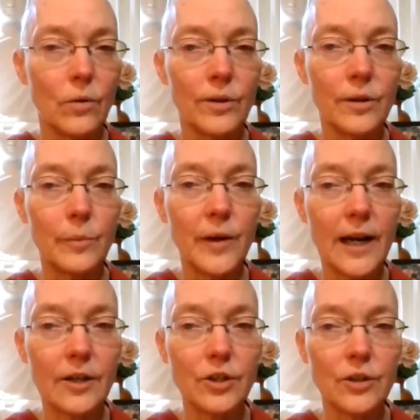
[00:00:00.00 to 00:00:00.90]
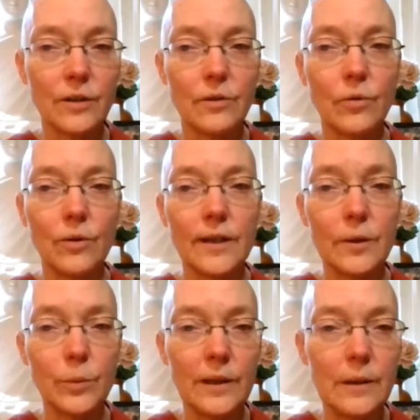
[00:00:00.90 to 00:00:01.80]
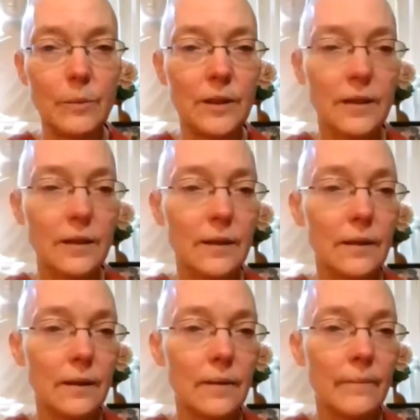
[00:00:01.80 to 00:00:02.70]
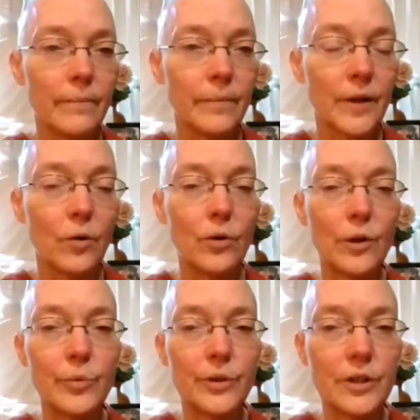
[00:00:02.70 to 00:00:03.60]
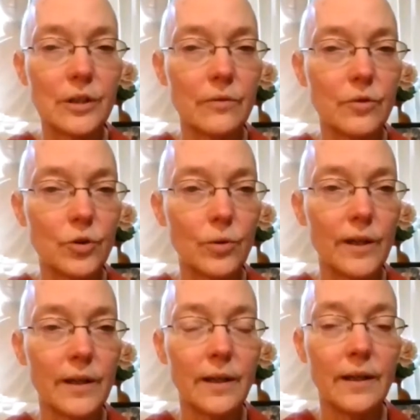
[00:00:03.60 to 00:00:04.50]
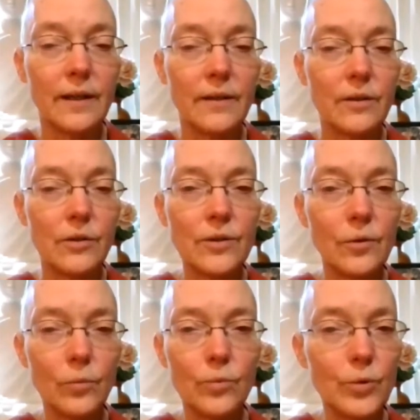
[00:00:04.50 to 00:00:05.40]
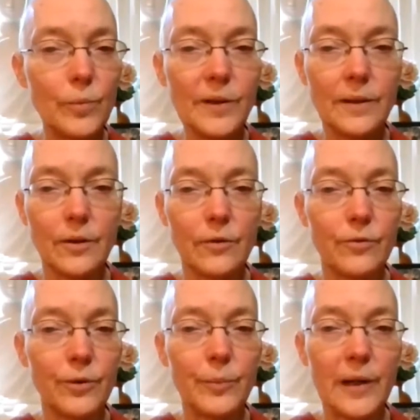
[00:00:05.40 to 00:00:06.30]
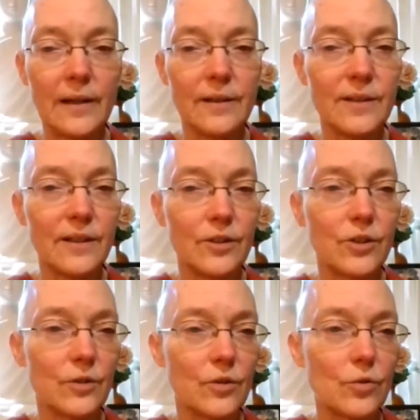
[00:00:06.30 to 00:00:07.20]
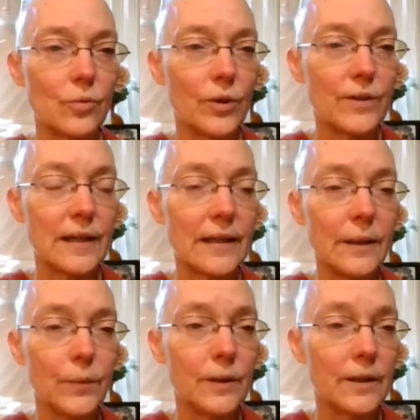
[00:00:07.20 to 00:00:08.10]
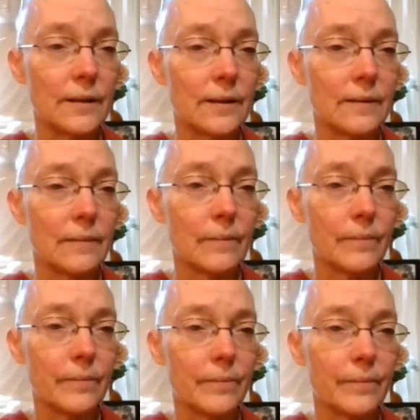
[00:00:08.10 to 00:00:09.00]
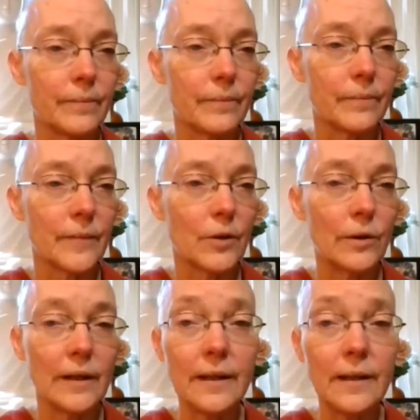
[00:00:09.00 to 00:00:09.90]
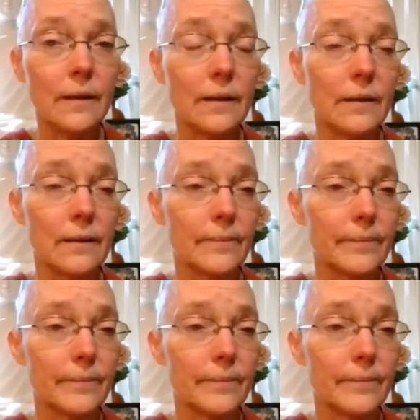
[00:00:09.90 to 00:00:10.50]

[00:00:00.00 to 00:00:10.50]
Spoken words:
or compassion, or equanimity, or appreciative joy, there's no room in there for bad intentions towards anyone or anything.